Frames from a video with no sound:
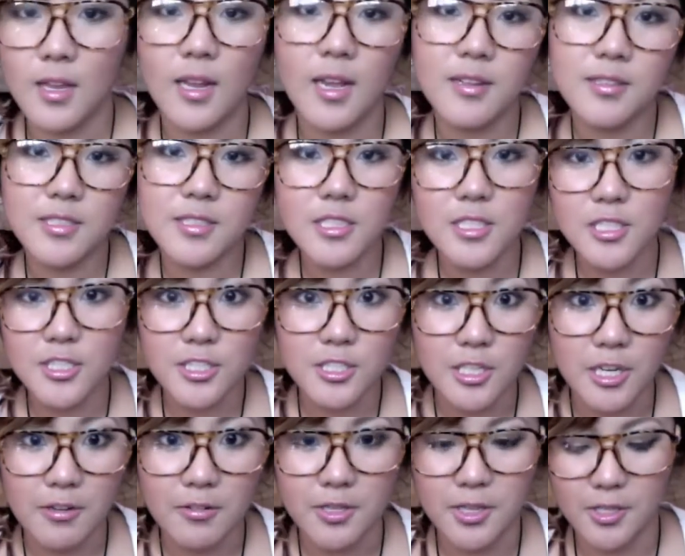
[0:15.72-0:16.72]
I'm just going to
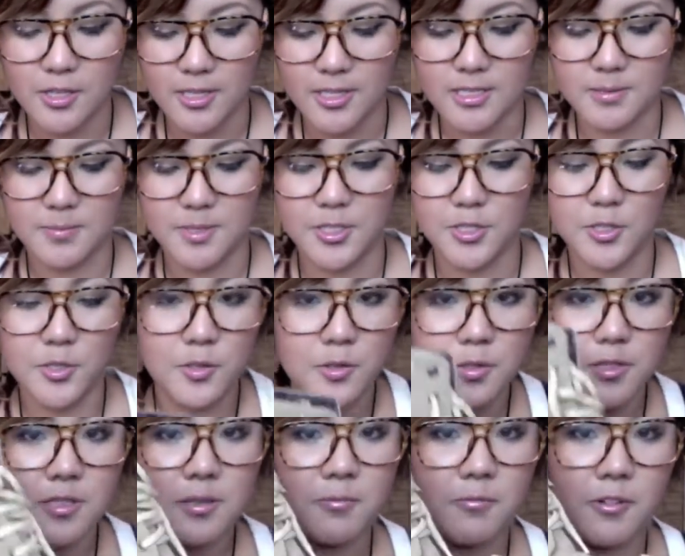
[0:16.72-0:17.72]
share with you guys my shoes I'm